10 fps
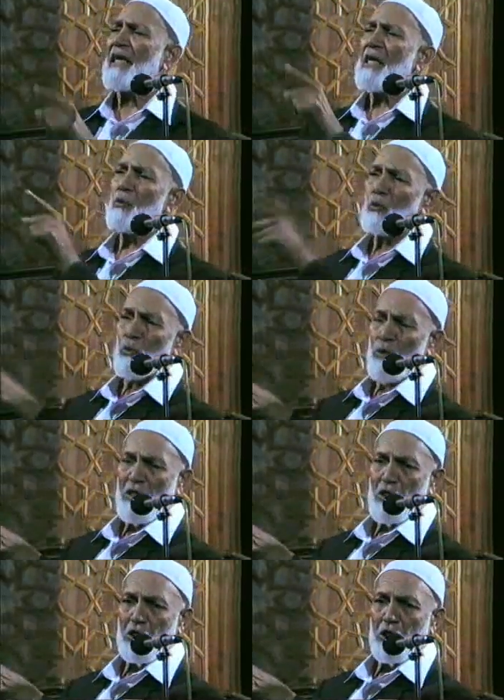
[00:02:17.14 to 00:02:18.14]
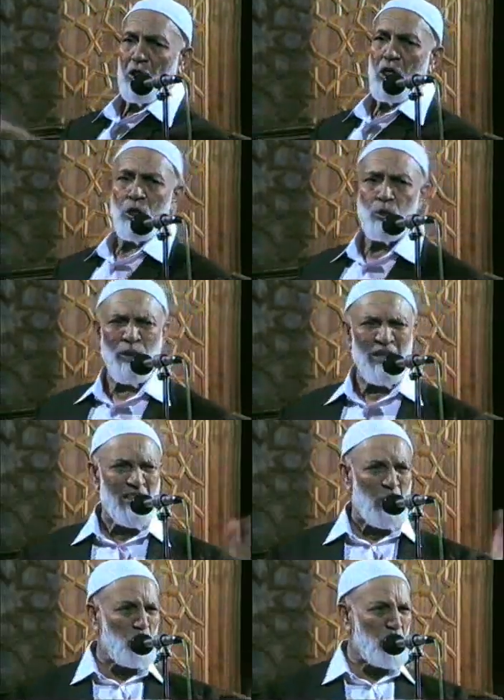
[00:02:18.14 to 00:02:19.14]
say get an Urdu translation. You
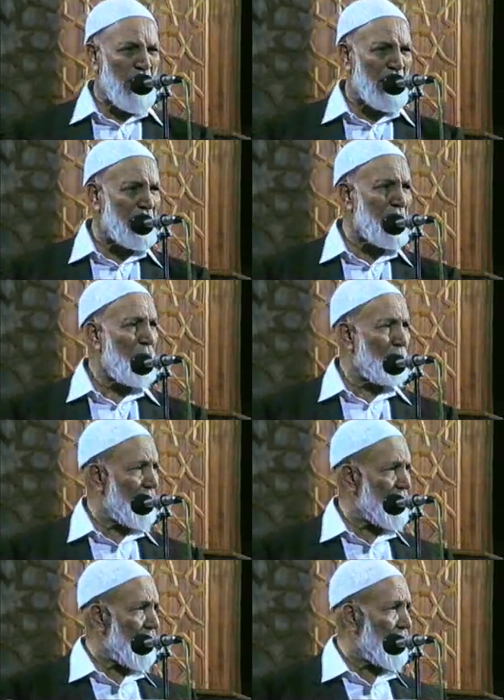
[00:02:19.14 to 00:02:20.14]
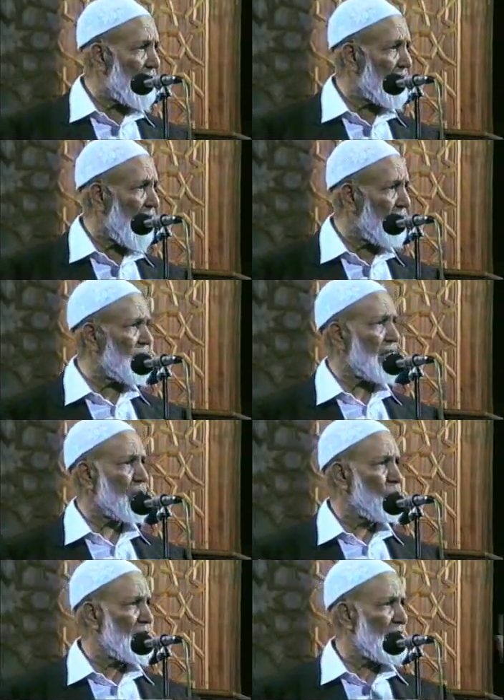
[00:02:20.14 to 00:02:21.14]
understand Gujarati better than any other language, I
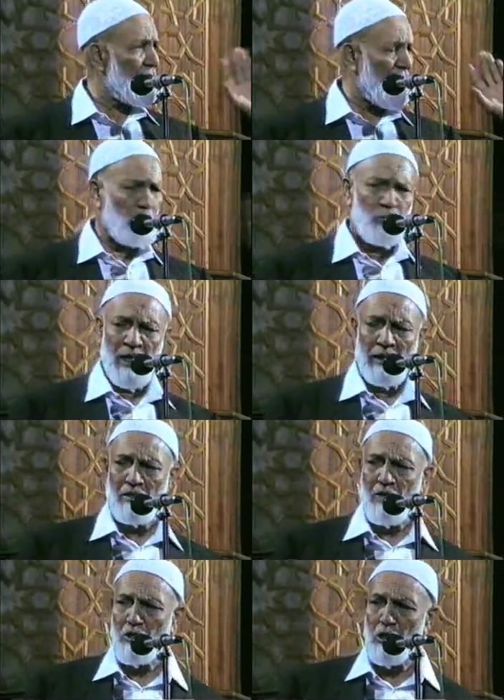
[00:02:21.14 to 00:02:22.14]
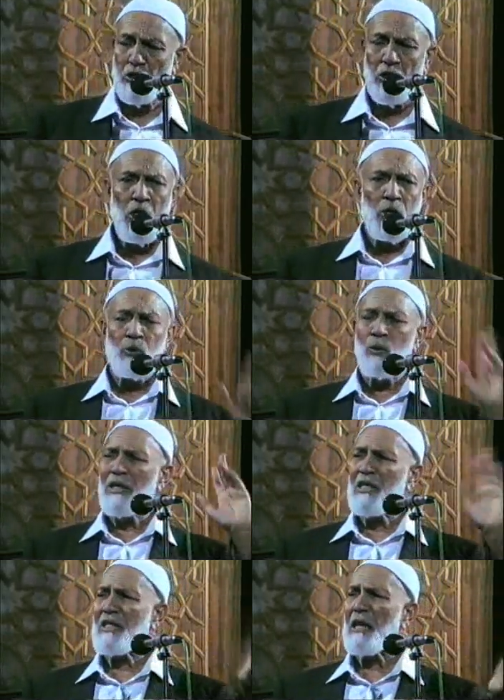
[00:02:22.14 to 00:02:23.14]
say get a Gujarati translation. You
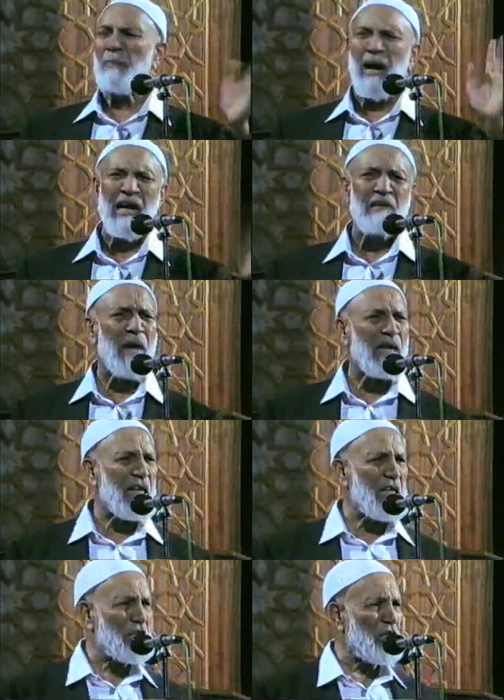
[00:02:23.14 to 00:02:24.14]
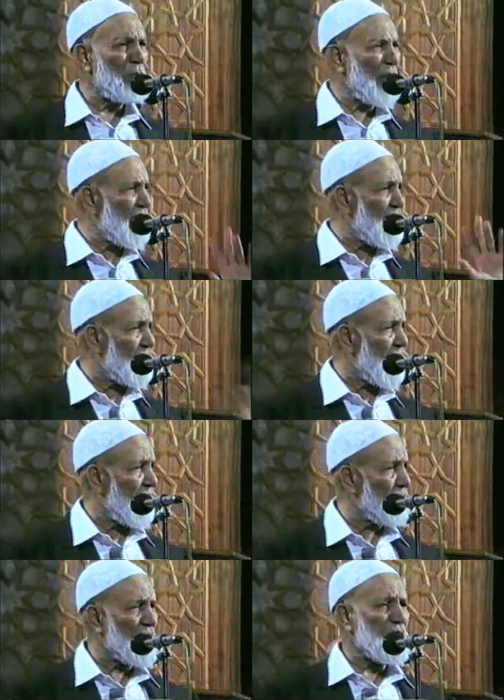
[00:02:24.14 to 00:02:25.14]
understand Bangladeshi better than other
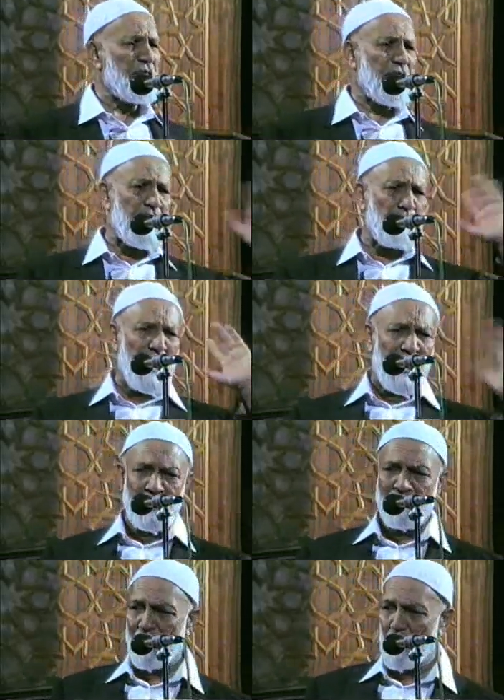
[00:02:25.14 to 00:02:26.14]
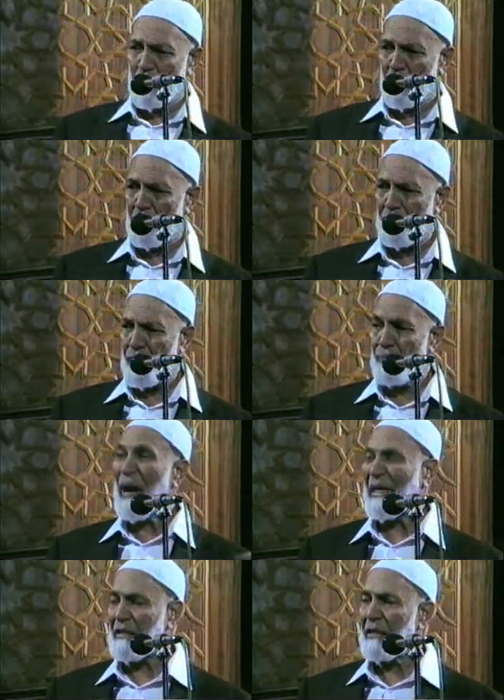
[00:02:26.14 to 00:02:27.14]
languages, I say get a Bengali translation.
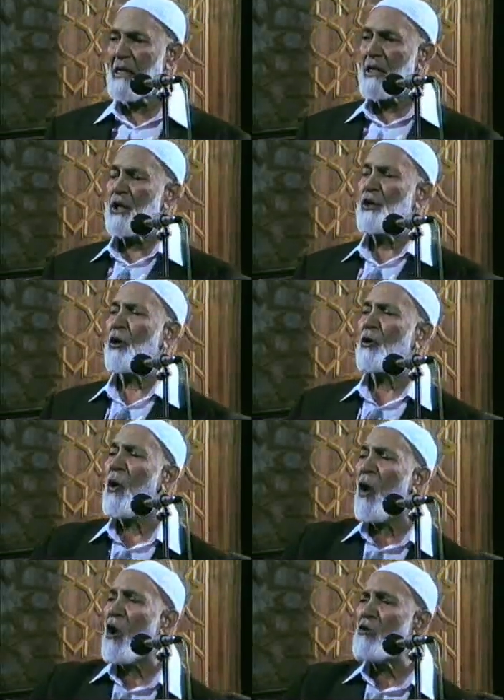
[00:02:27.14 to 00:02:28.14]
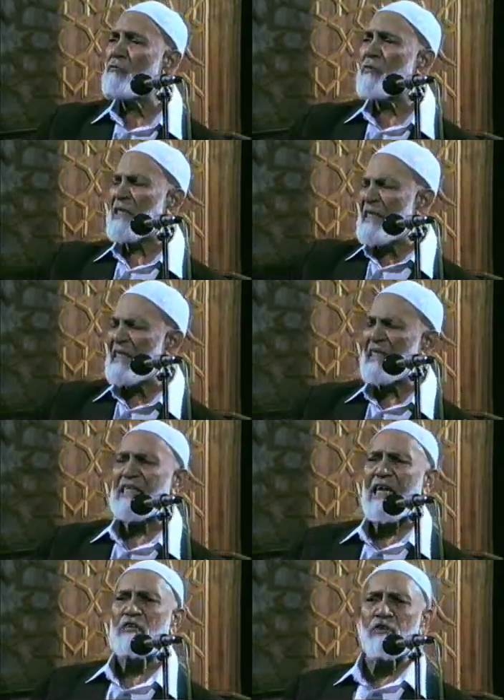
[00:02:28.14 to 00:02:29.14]
But in your home, in
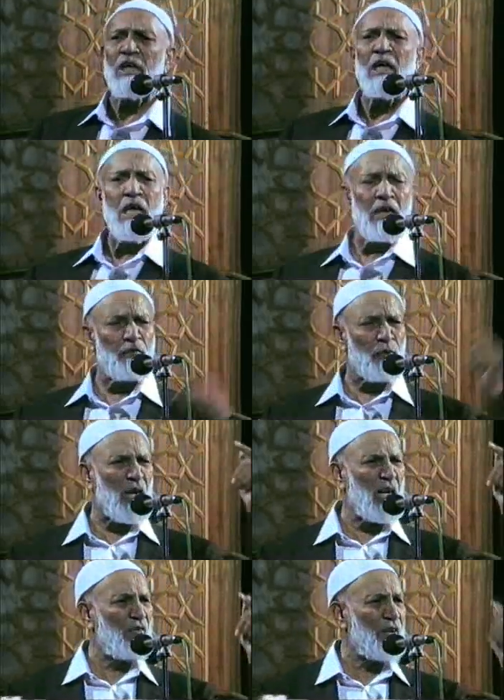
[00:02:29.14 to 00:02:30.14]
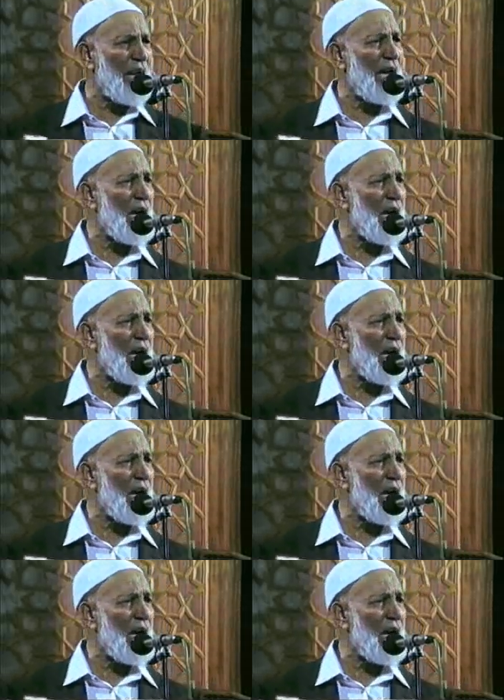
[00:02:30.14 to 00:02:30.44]
this country, if you want to live here,